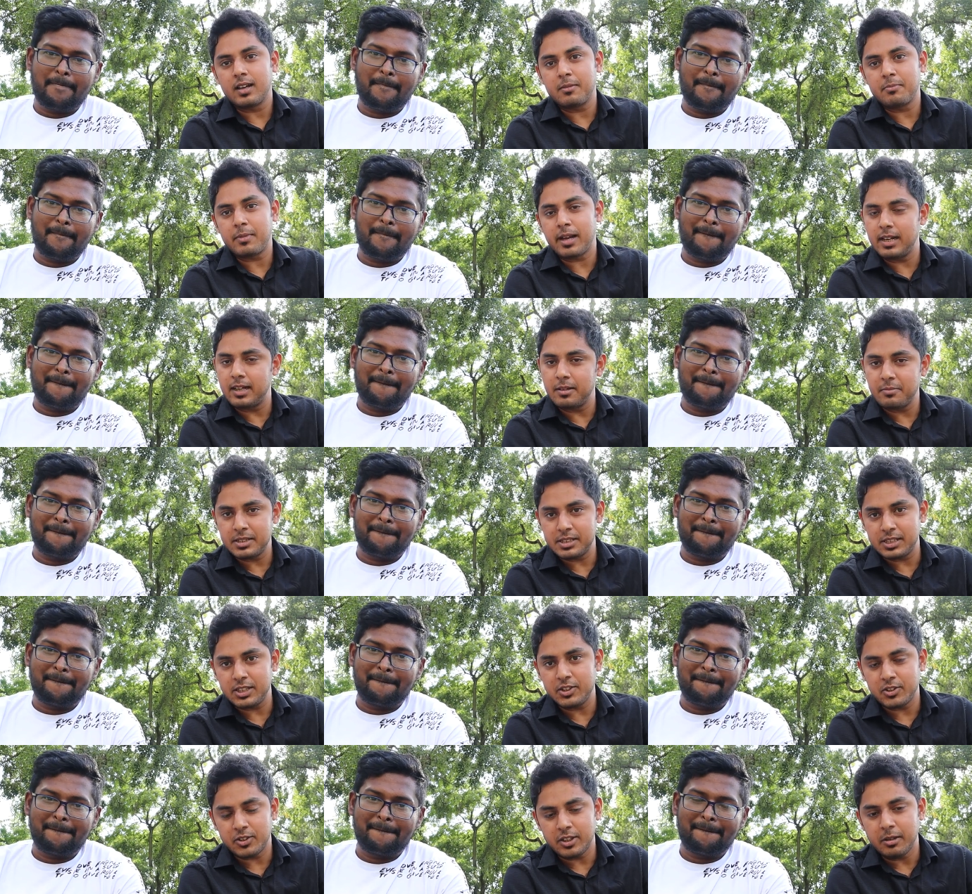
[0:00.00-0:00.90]
Speaker 1: My name
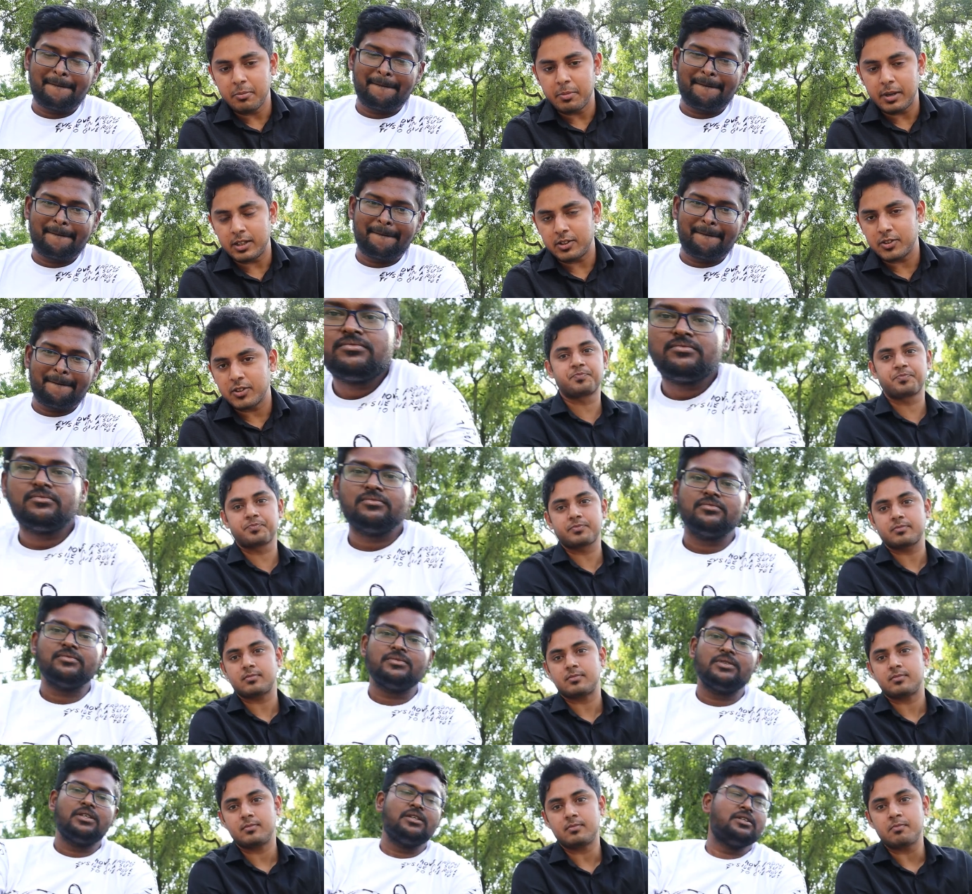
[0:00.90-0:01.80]
is Indranil Pathak.
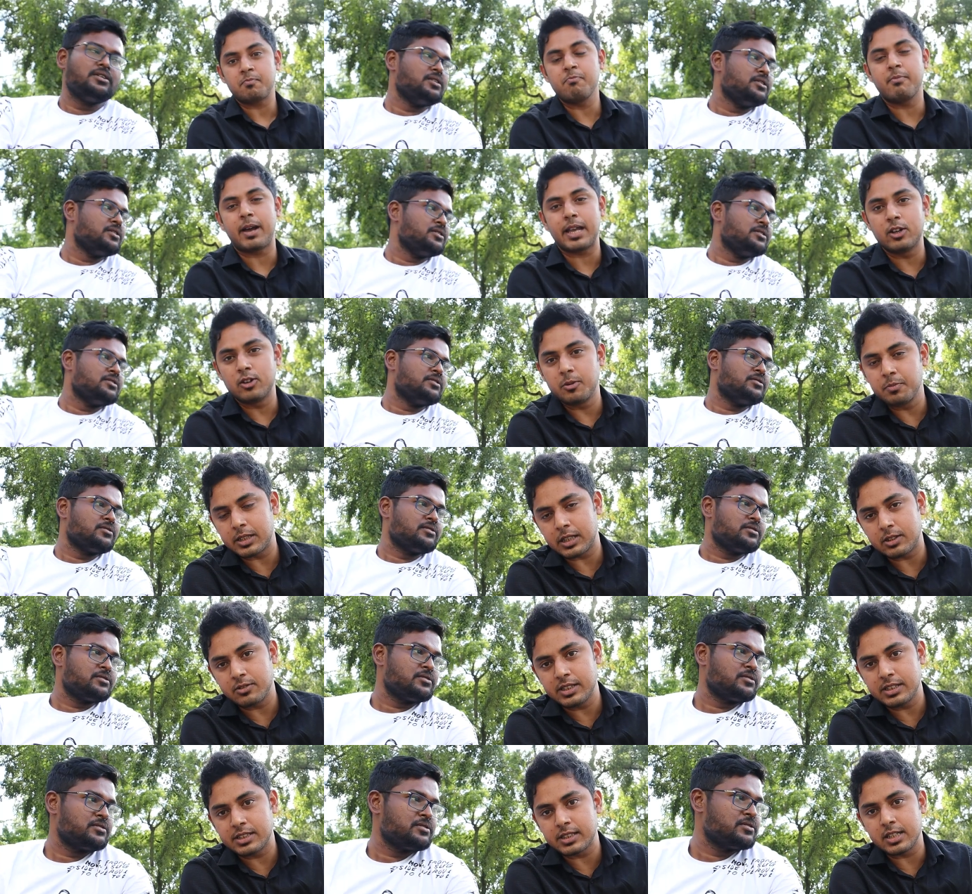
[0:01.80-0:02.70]
My
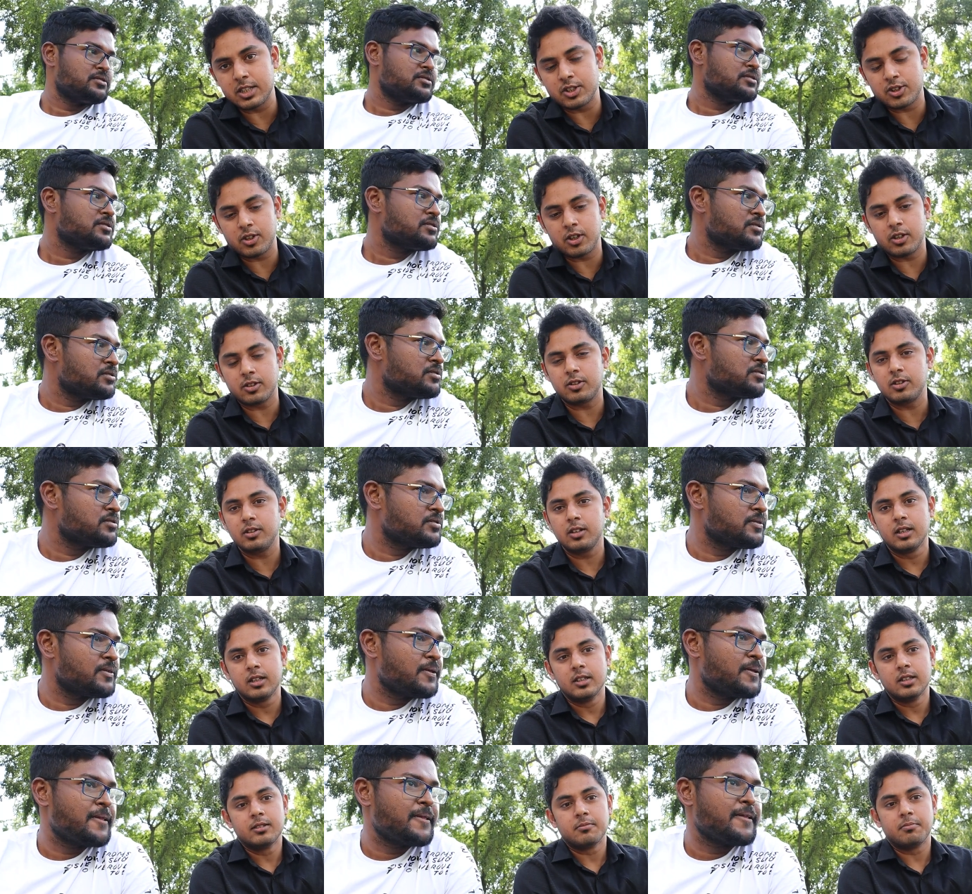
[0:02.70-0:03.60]
hometown is Krishnanagar,
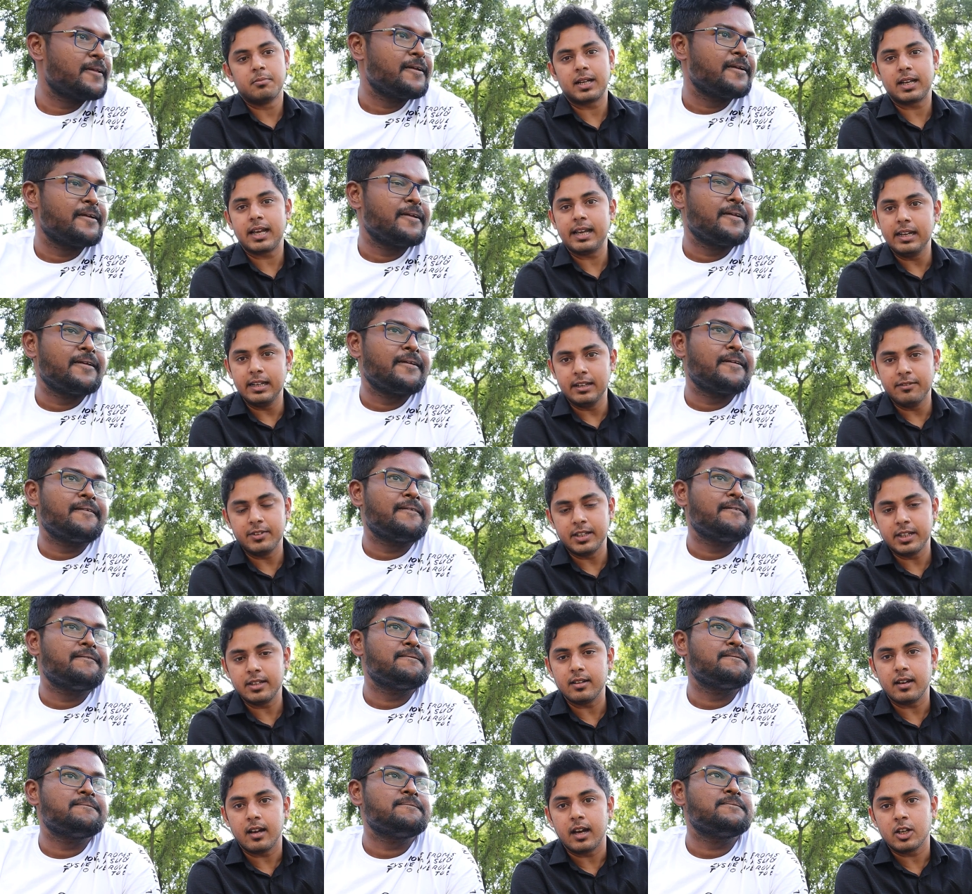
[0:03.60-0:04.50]
but I lived
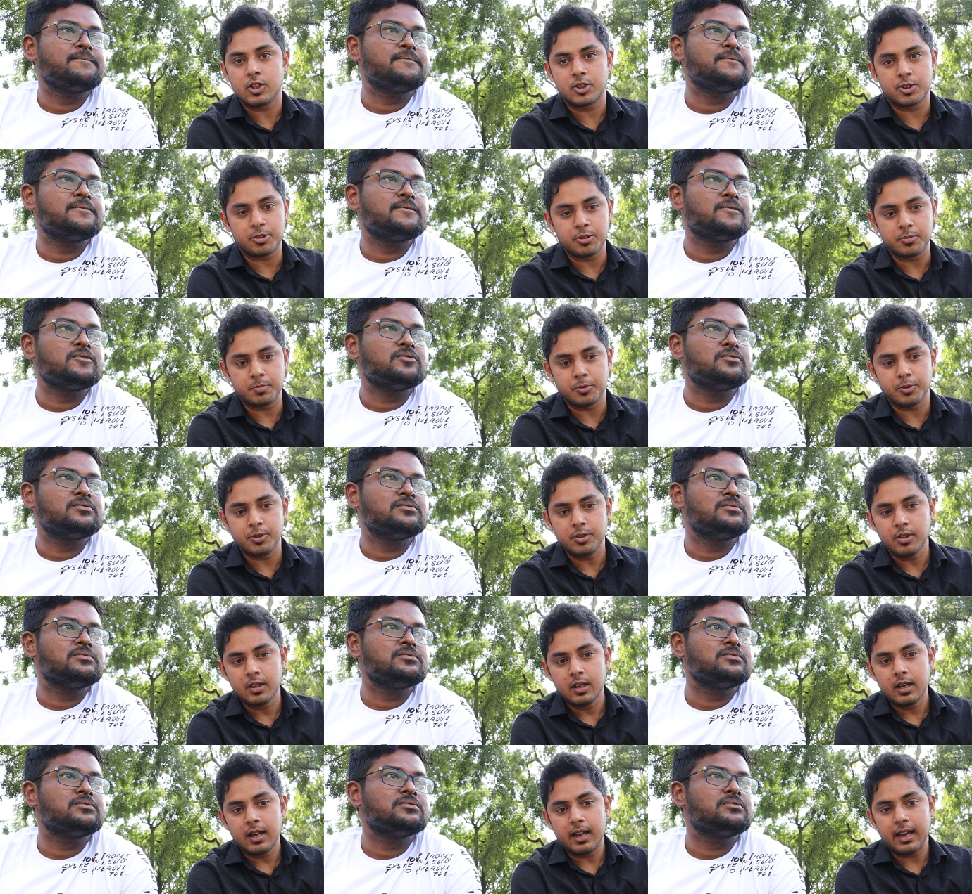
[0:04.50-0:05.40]
in
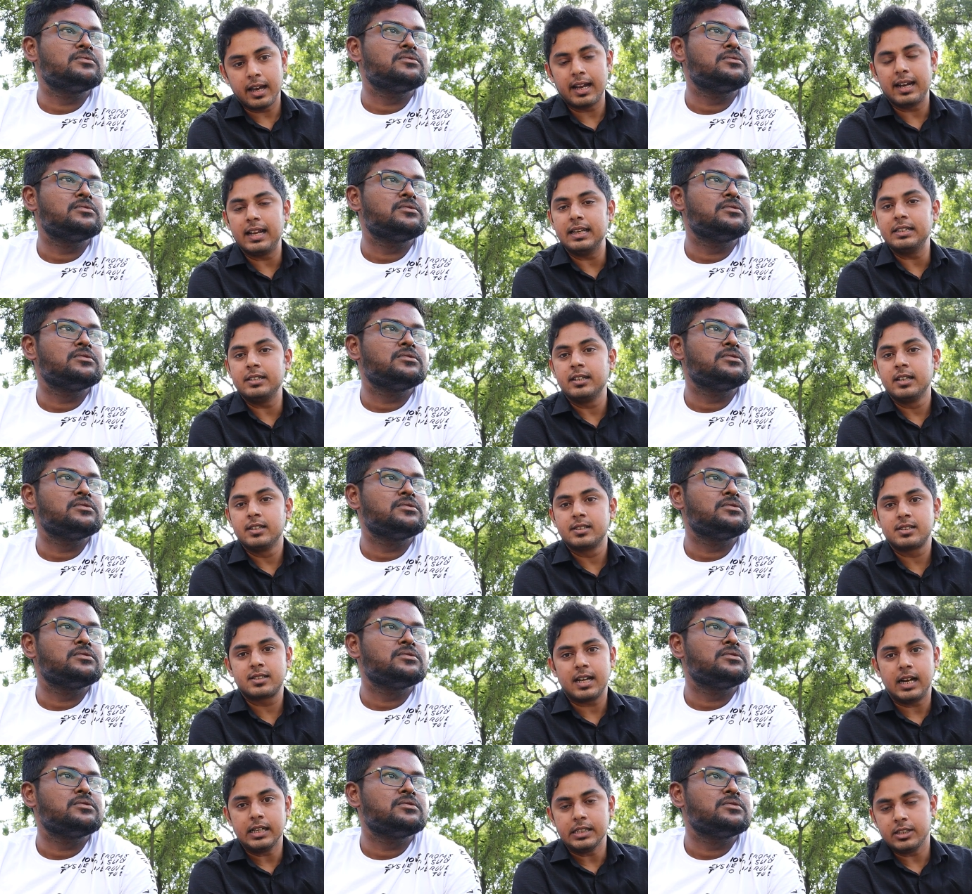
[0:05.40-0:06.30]
Shodhpur and I
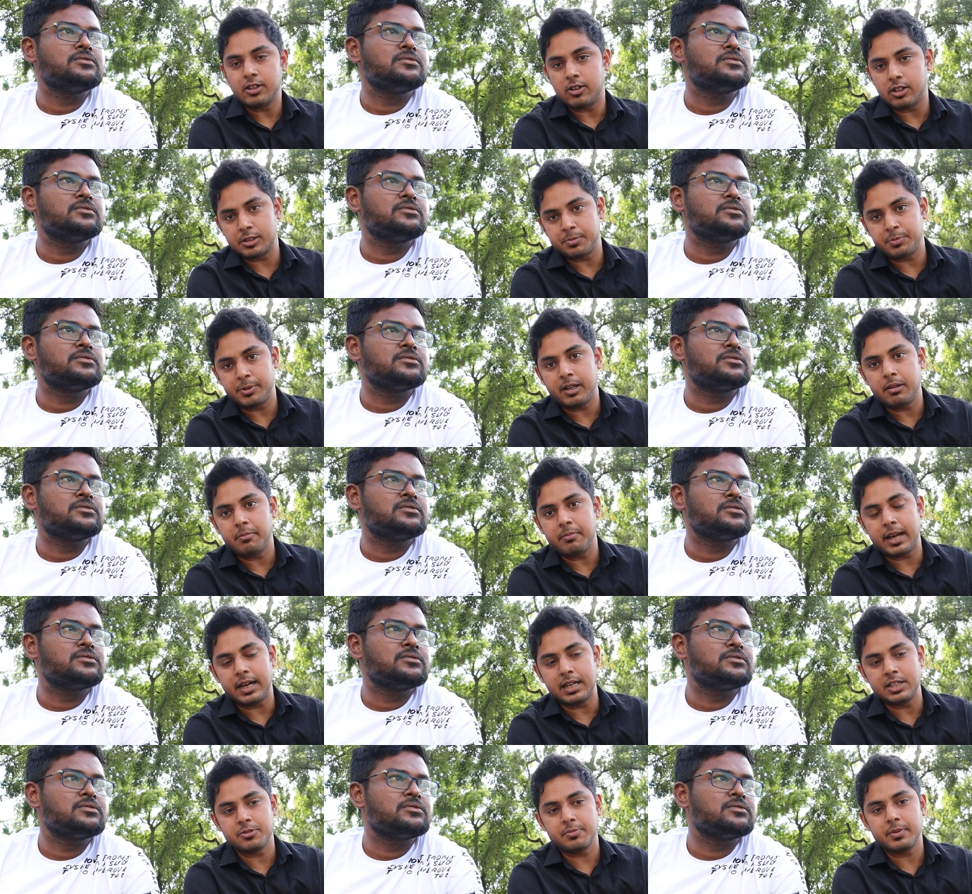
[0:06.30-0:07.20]
studied hospital
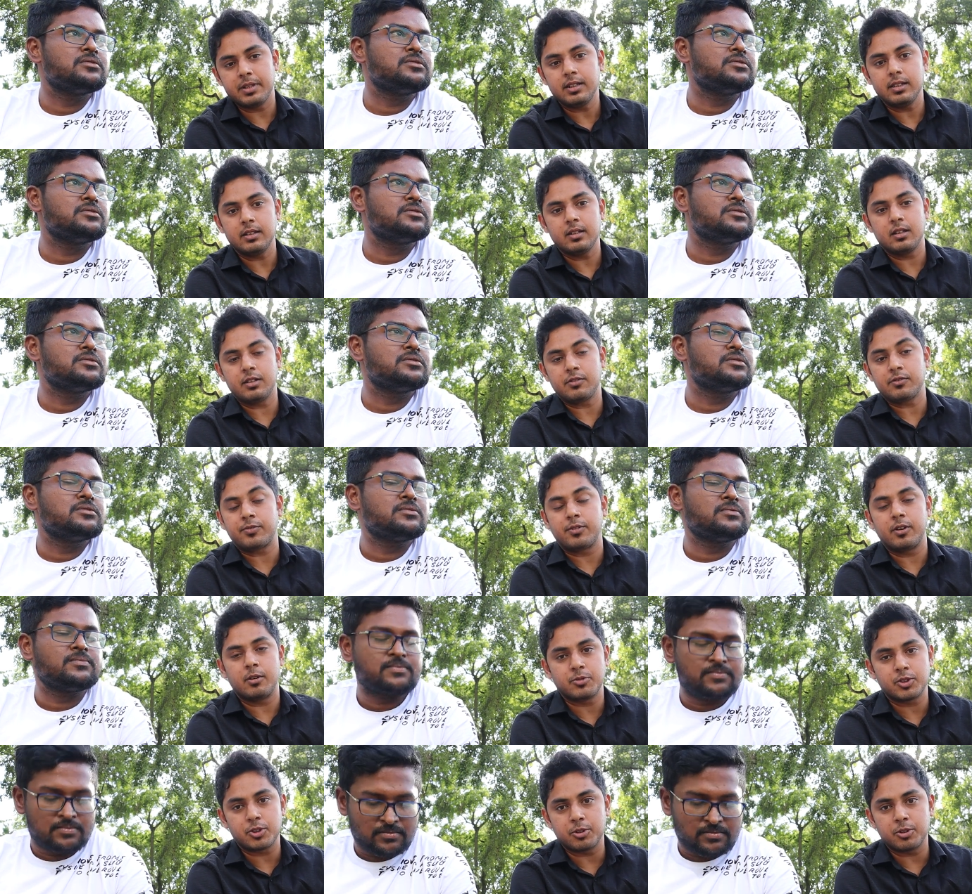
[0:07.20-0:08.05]
management from